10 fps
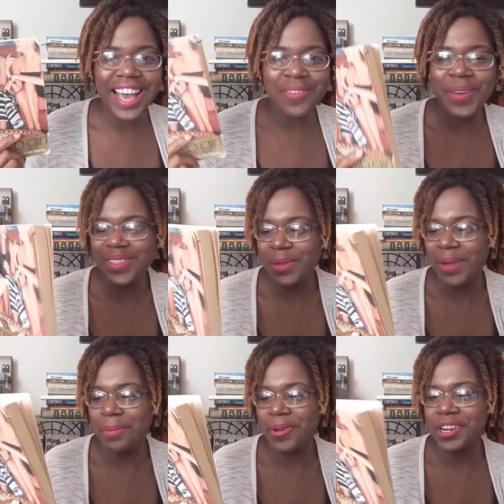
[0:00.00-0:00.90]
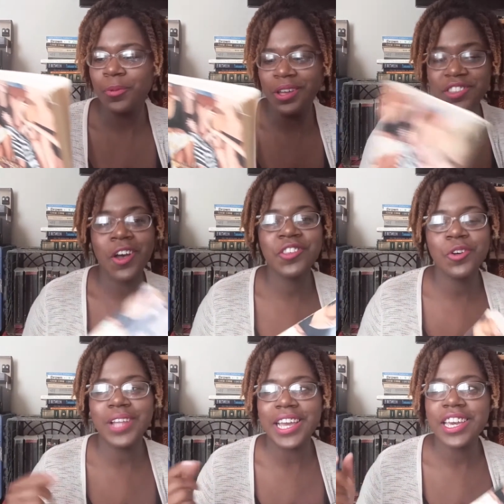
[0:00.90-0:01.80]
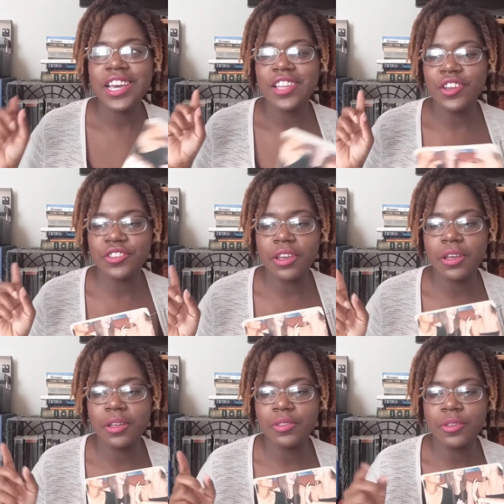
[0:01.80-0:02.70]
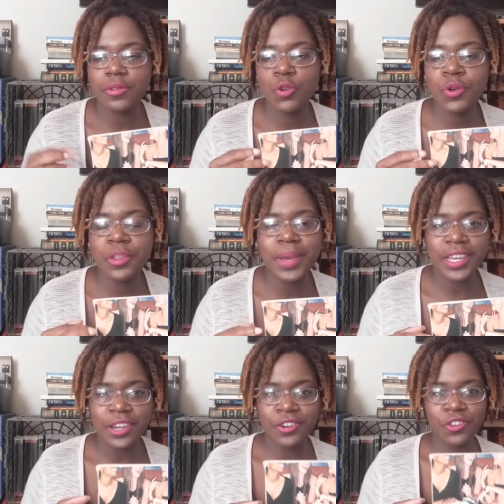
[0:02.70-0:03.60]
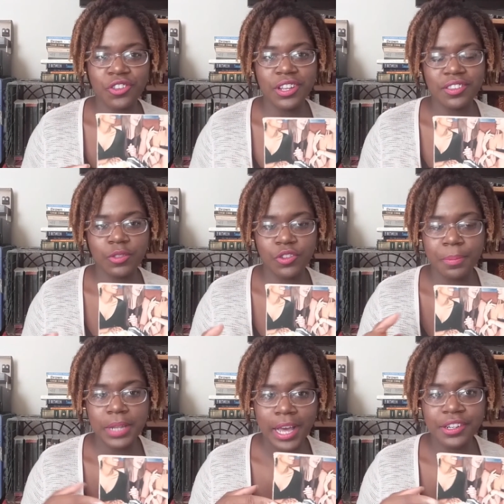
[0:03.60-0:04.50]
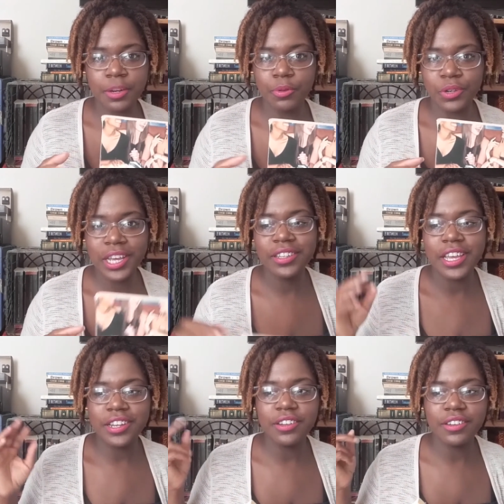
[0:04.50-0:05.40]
I'm, in my brain it was. Also, like, there's a, the two of the main characters in this, there's a blonde and a brunette, and